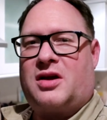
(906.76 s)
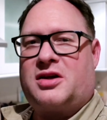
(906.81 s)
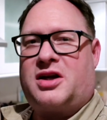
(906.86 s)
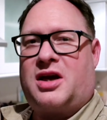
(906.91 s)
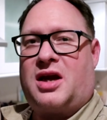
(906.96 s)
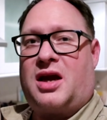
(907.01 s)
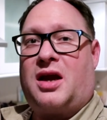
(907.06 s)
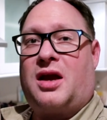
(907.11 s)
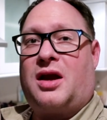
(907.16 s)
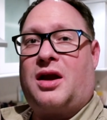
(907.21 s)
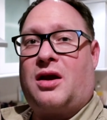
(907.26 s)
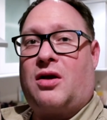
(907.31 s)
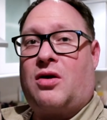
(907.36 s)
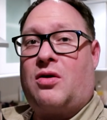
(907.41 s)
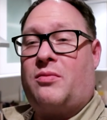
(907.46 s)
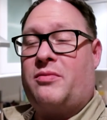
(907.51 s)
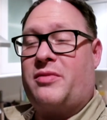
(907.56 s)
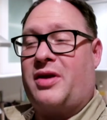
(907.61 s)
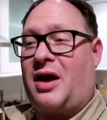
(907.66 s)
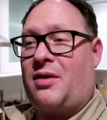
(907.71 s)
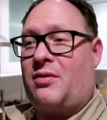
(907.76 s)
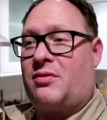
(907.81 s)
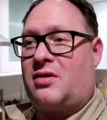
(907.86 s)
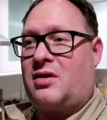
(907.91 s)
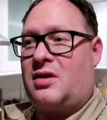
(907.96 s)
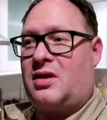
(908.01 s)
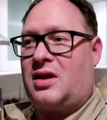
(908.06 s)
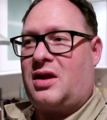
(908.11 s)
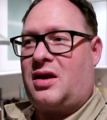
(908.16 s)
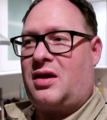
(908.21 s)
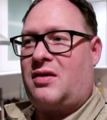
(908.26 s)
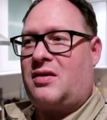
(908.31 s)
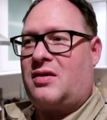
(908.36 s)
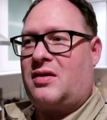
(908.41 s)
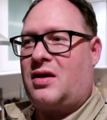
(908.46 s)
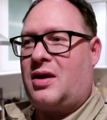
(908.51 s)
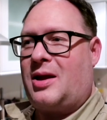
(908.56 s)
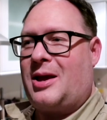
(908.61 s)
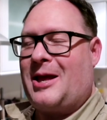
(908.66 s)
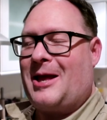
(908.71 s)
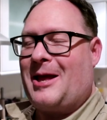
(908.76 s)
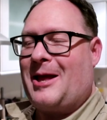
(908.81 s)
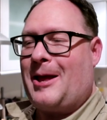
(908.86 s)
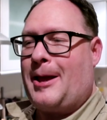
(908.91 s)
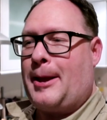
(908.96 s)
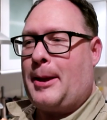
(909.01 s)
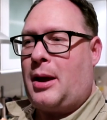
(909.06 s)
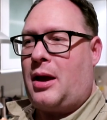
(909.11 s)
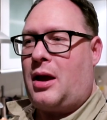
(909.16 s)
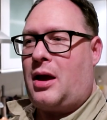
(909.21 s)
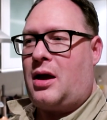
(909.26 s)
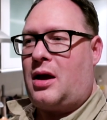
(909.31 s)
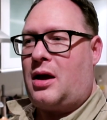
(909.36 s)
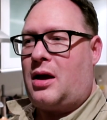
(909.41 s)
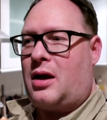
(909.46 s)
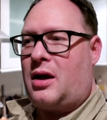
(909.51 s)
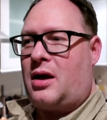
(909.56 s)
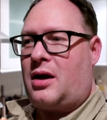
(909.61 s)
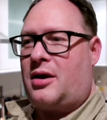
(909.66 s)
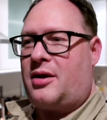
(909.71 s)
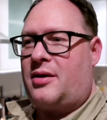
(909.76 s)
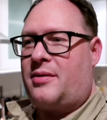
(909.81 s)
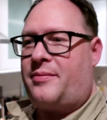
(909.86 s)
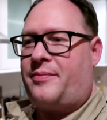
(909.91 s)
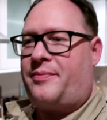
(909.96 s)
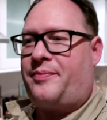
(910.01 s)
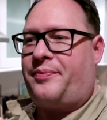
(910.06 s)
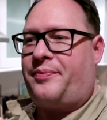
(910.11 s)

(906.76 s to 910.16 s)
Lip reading: she comes out at least. So